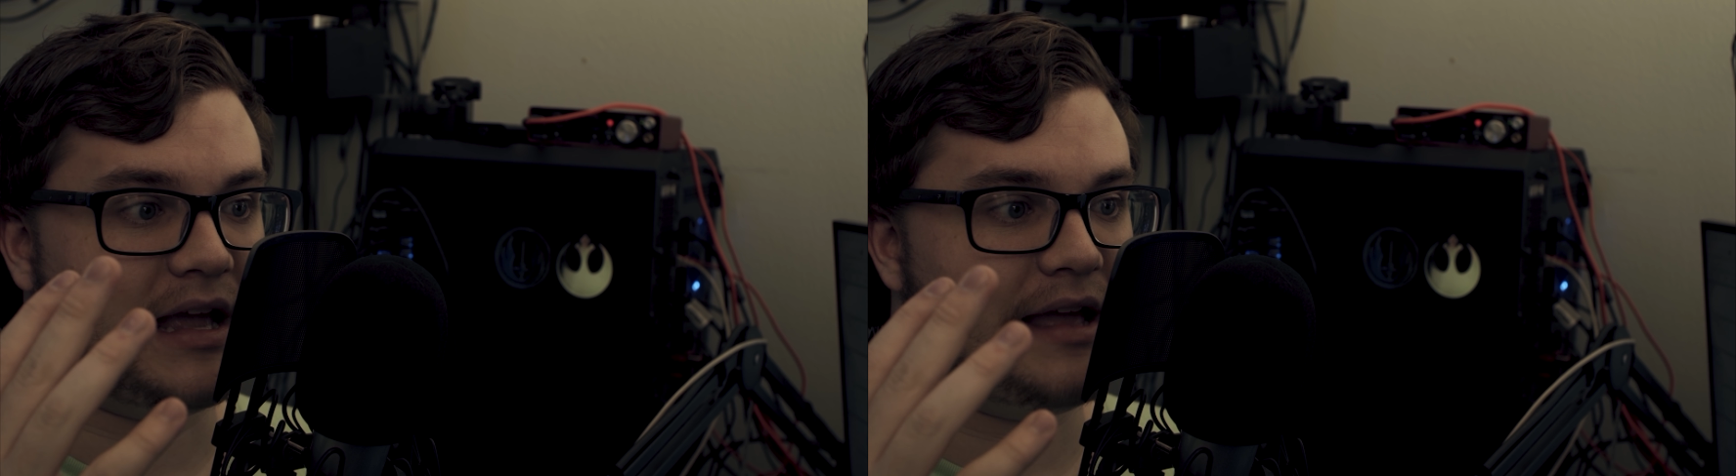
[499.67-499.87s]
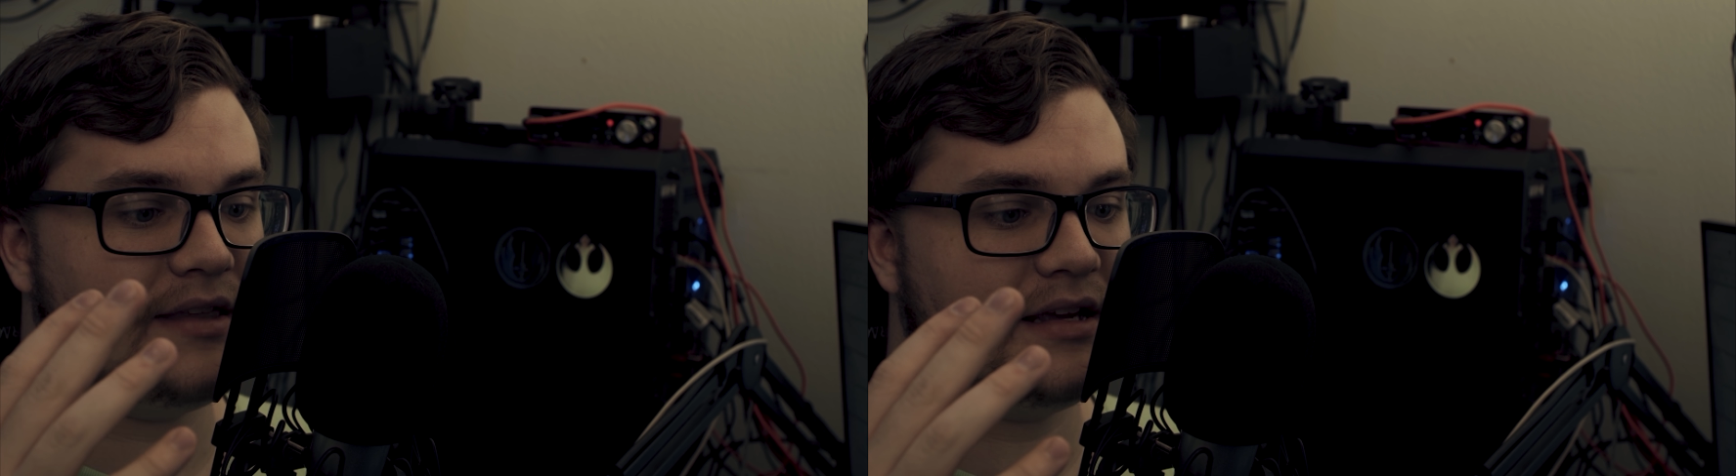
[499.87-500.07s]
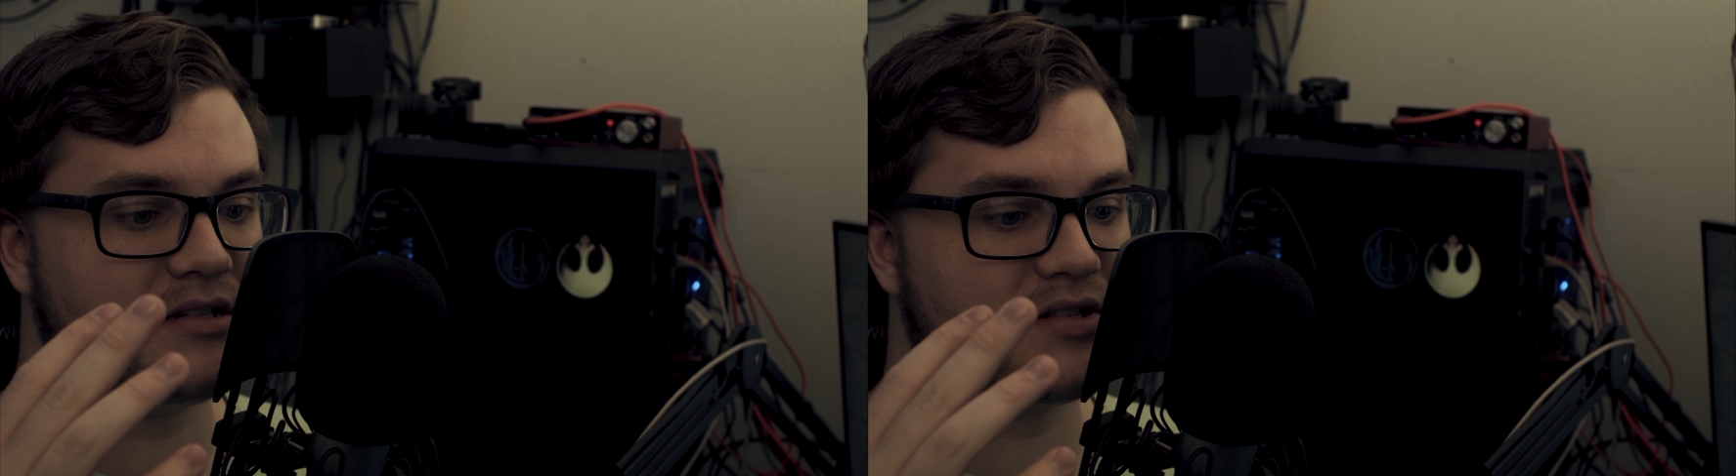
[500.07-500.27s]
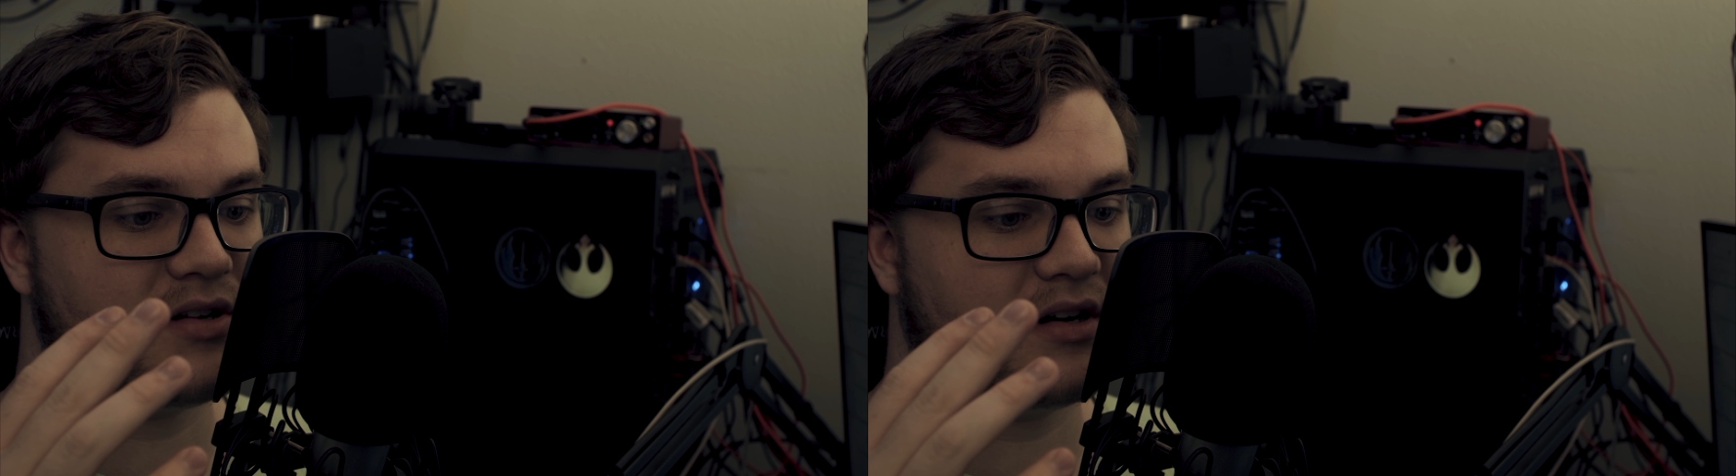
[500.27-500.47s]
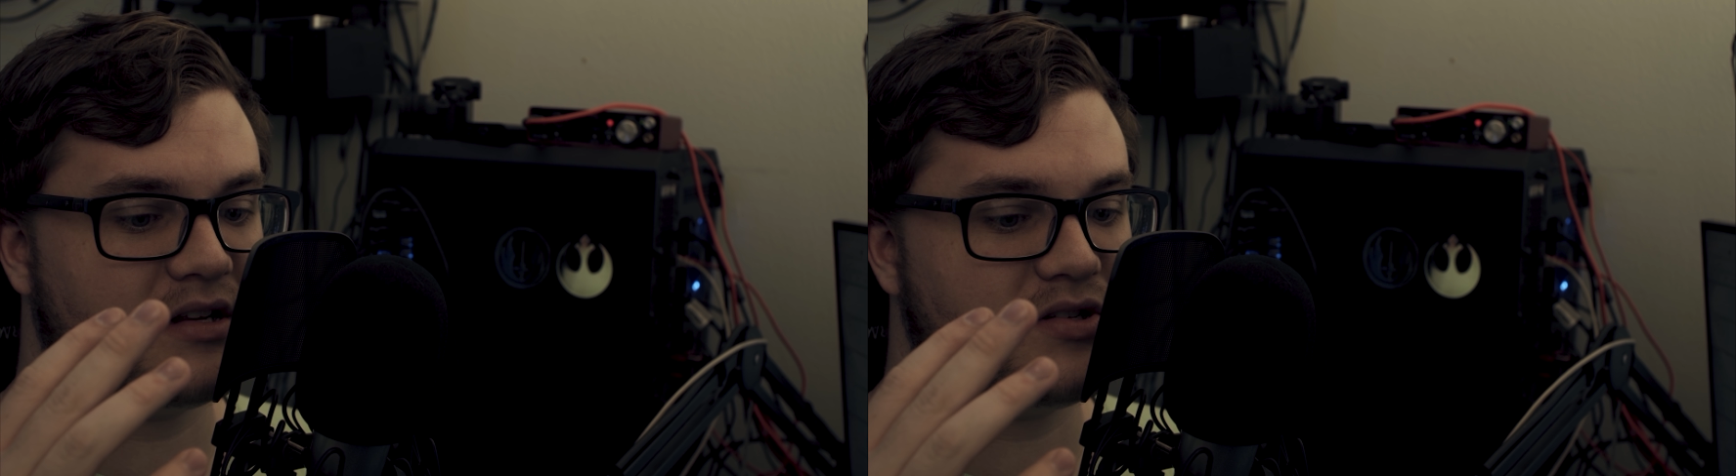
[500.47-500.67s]
and then
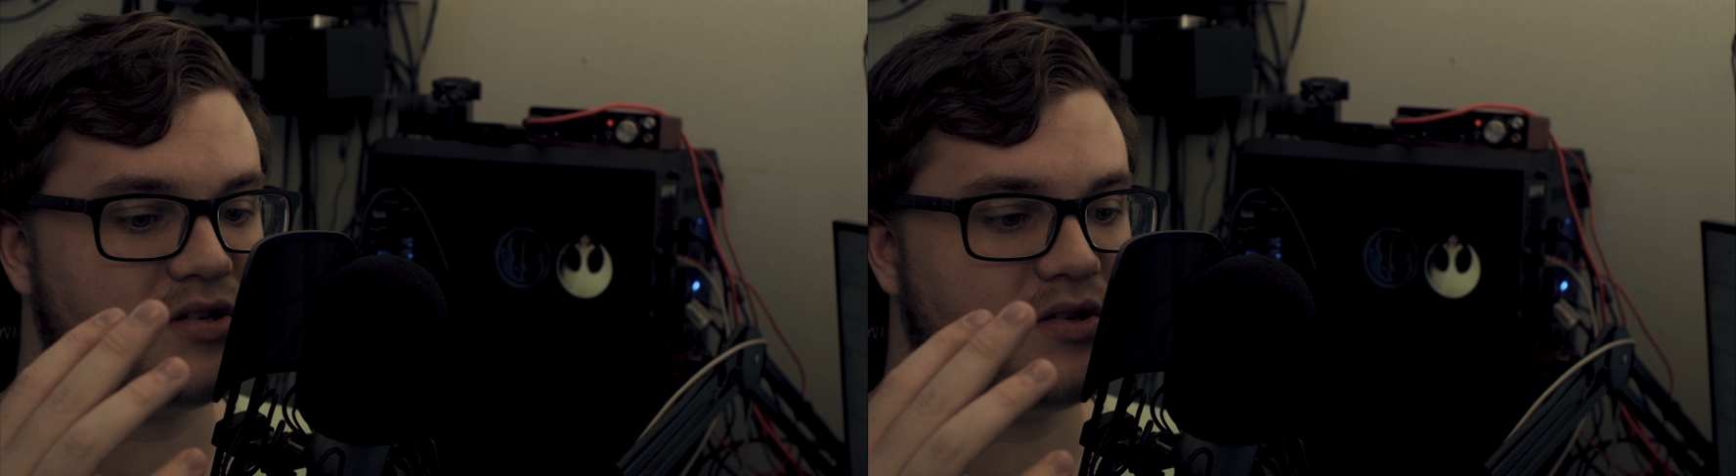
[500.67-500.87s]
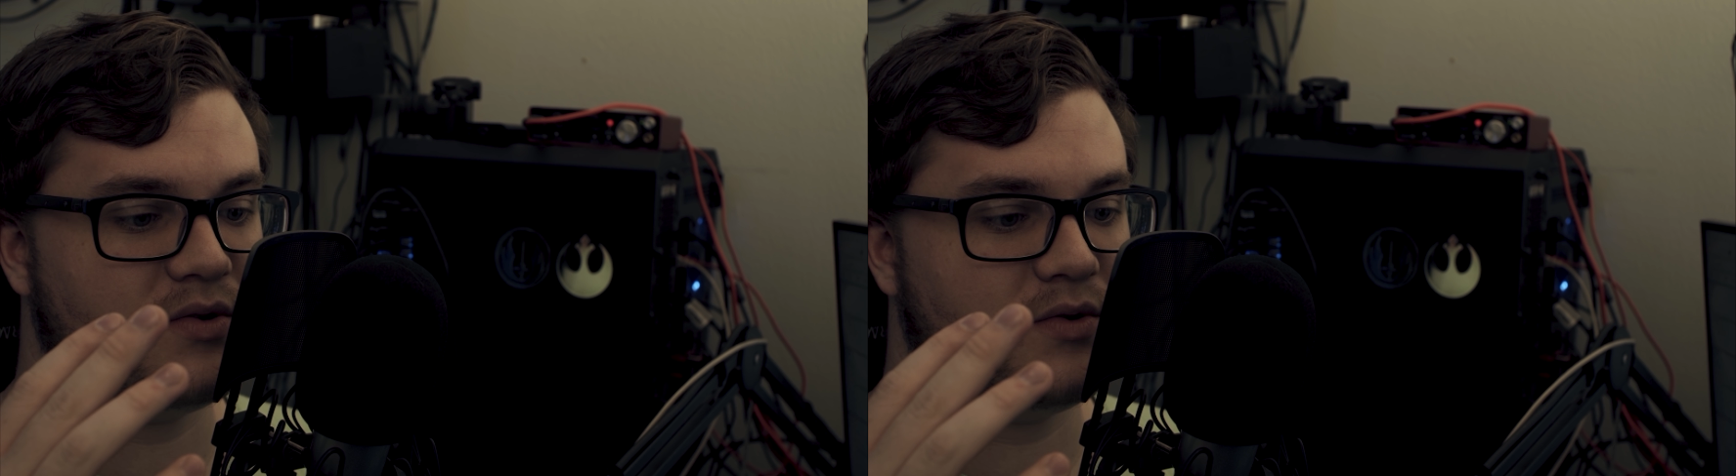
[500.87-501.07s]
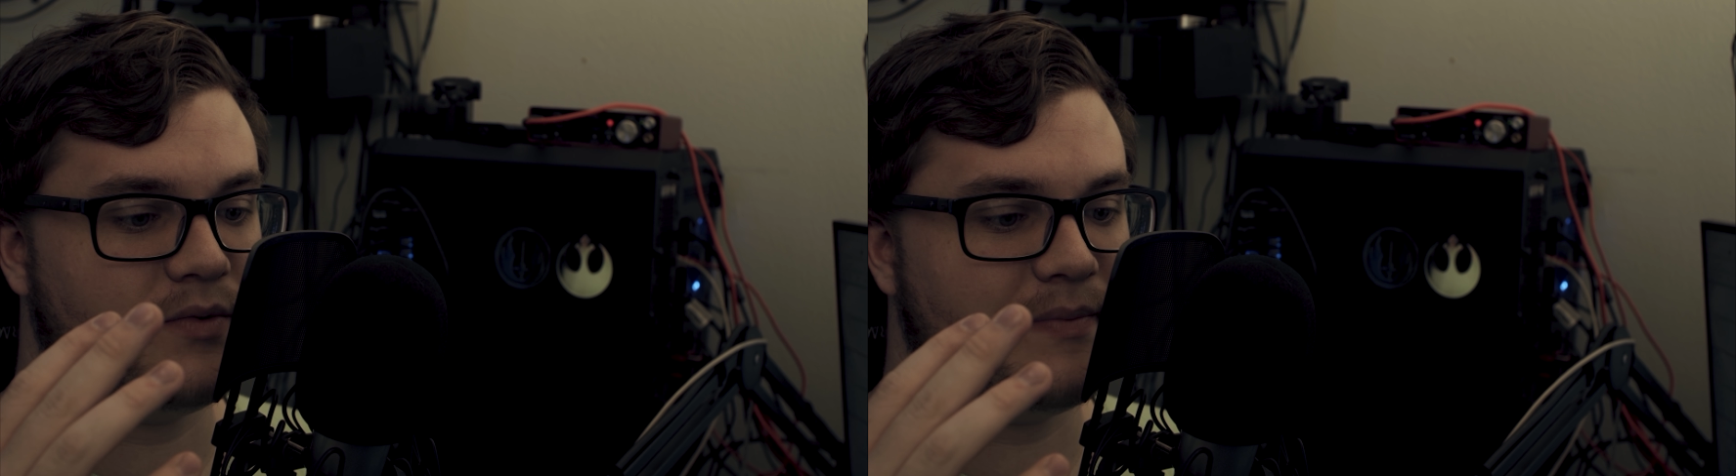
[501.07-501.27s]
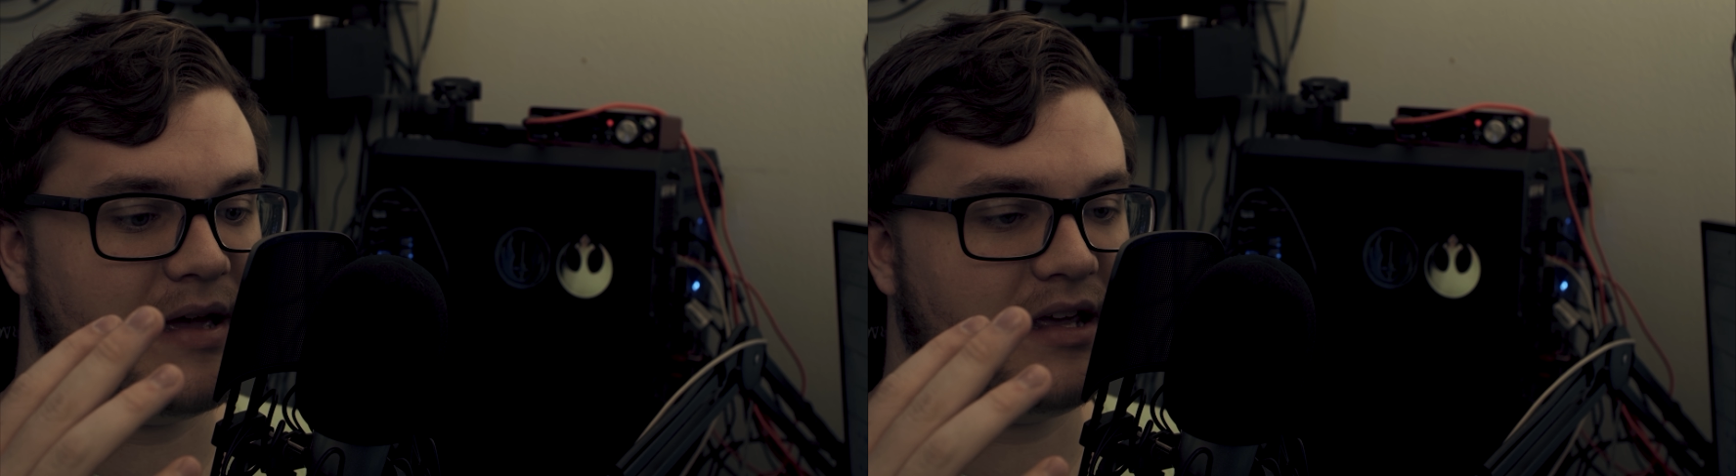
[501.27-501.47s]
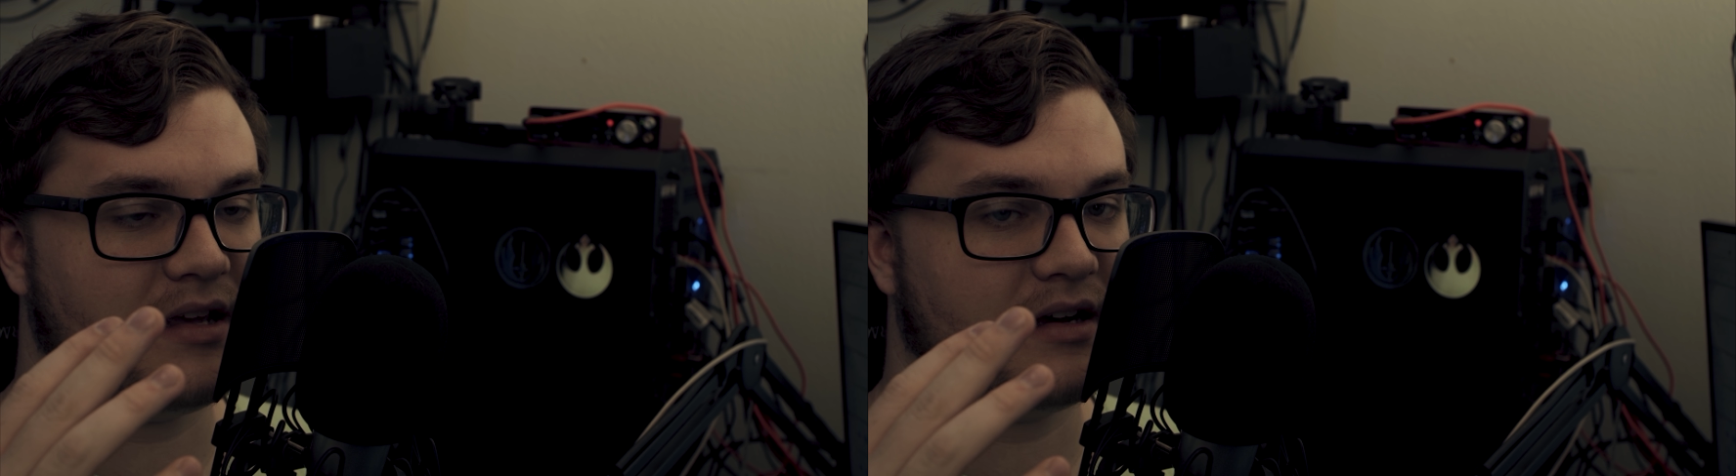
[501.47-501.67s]
started to
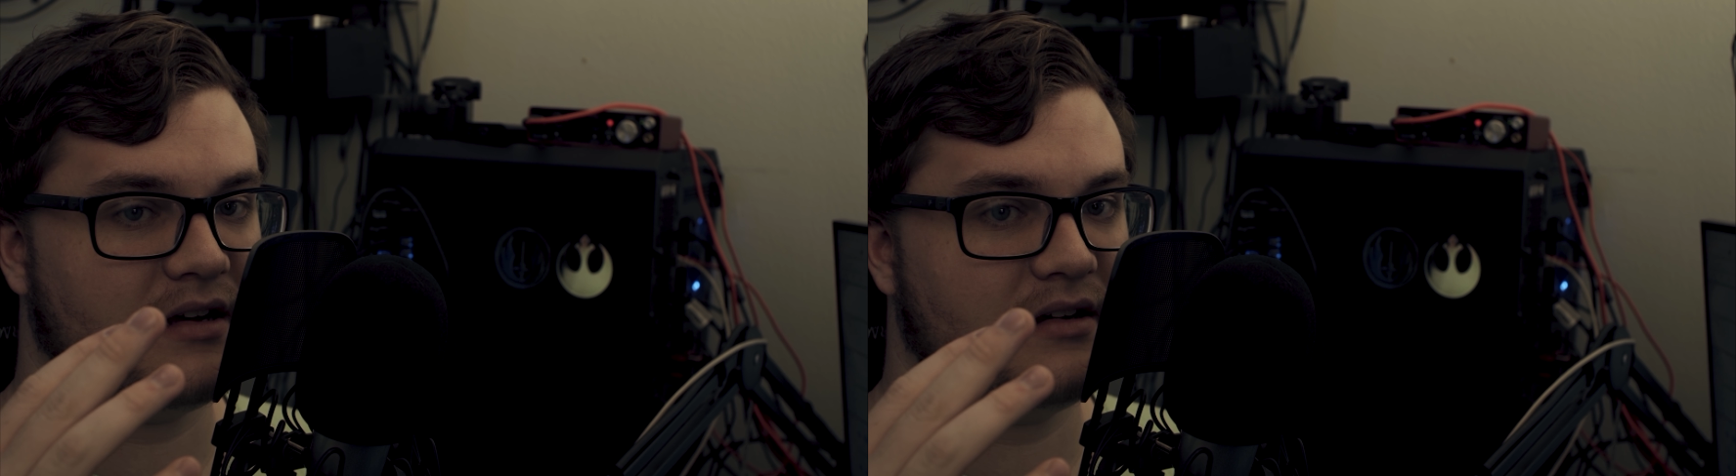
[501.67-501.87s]
make